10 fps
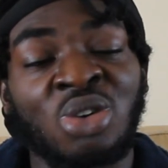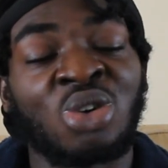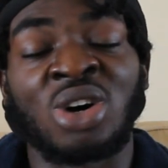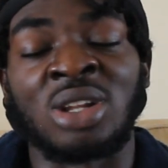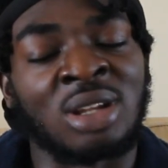
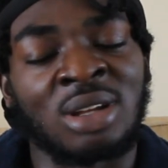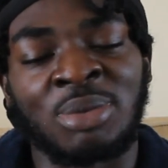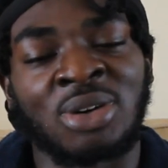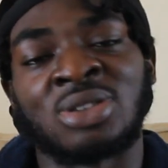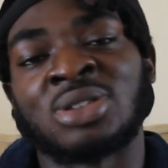gone
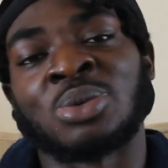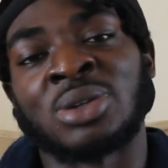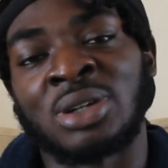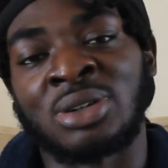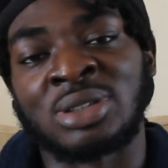because of
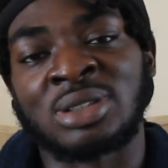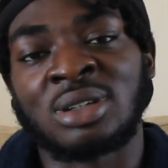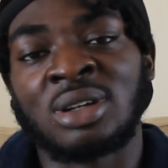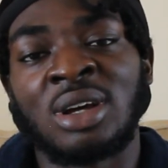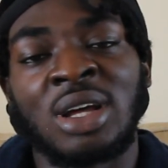someone else.
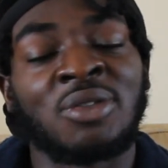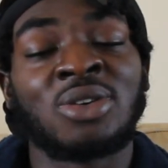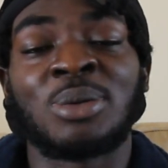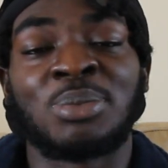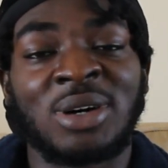If you're
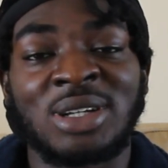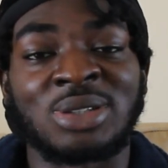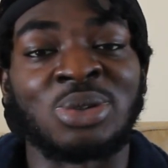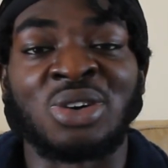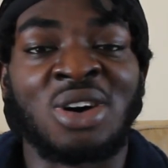the
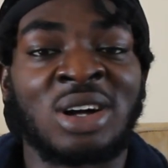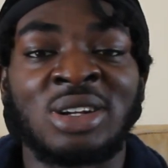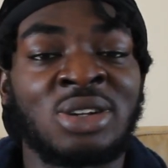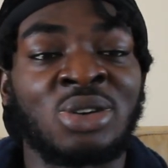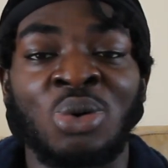person who can't,
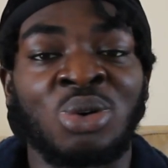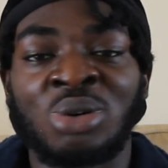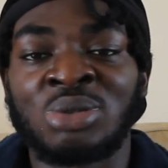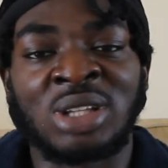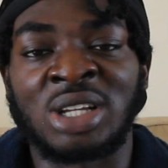
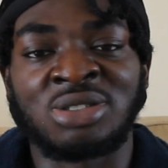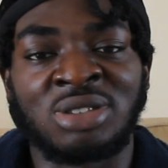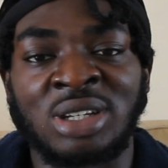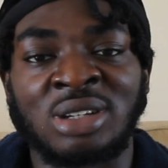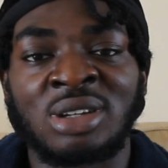hold their
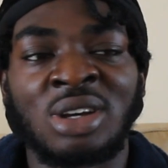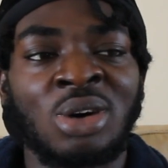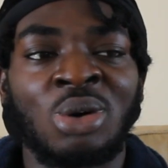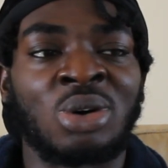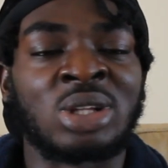drink,
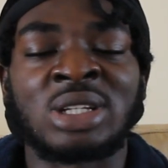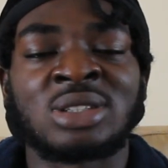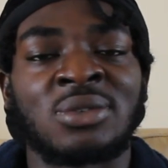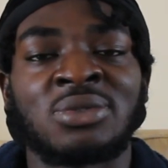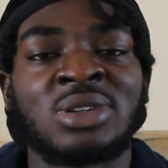or you did
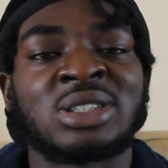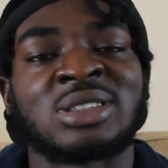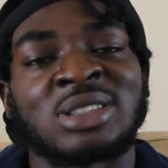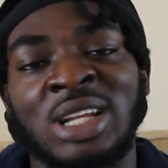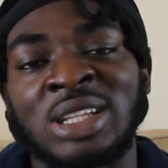some
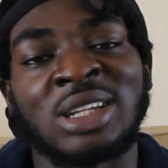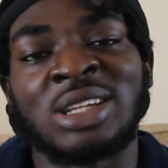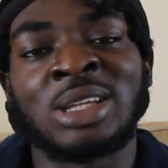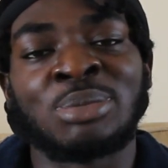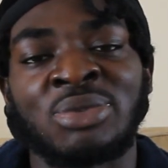foolishness like you
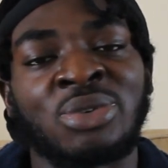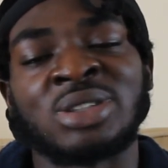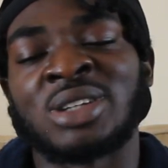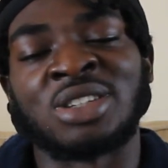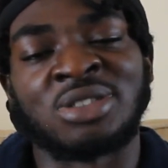didn't eat before you
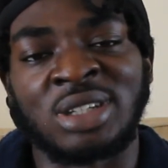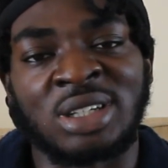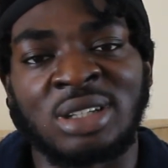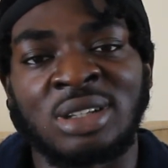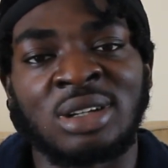started
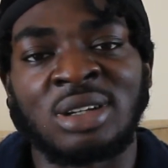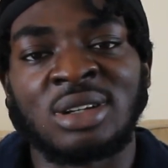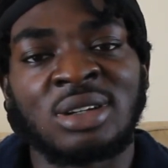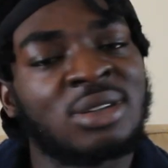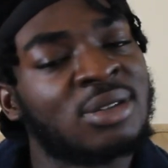drinking,
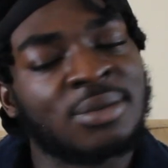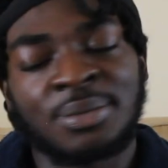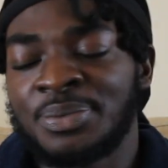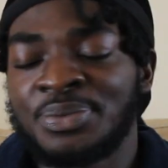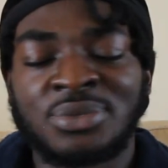
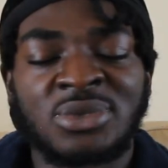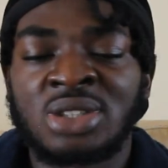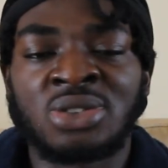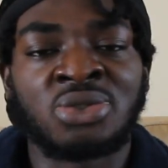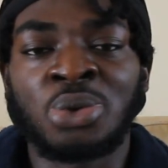
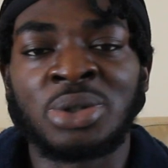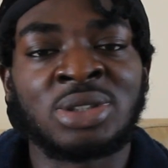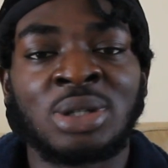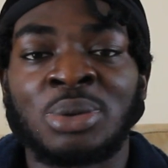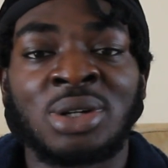you've
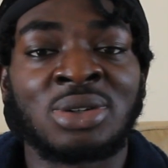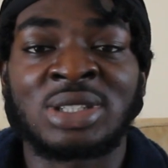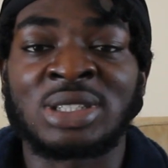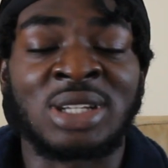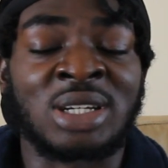ruined someone
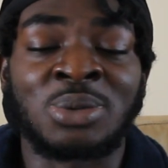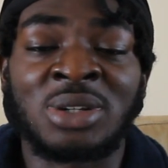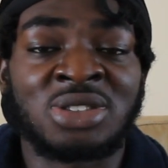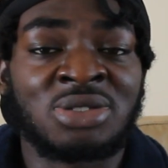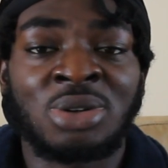else's night as well
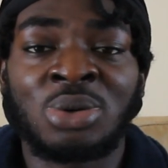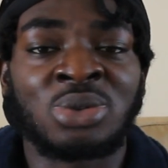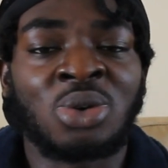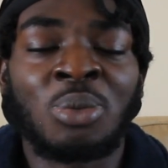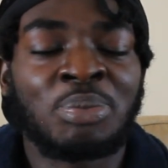as your own.
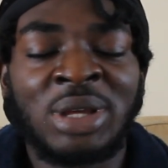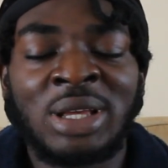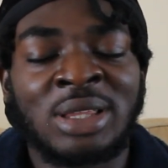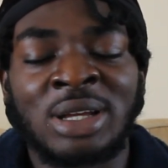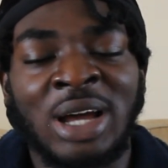Don't
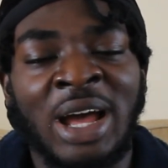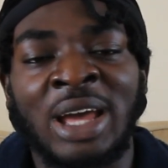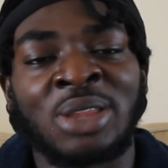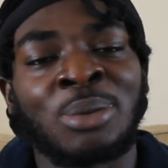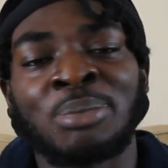be the
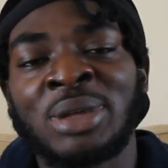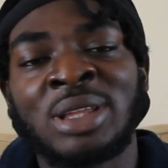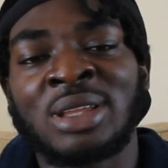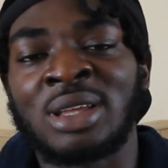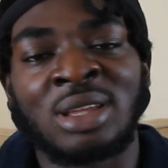guy, don't be
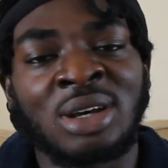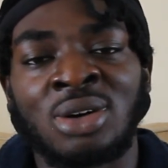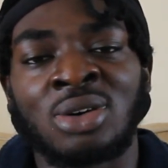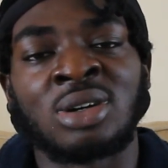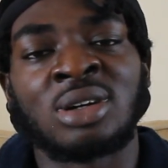the girl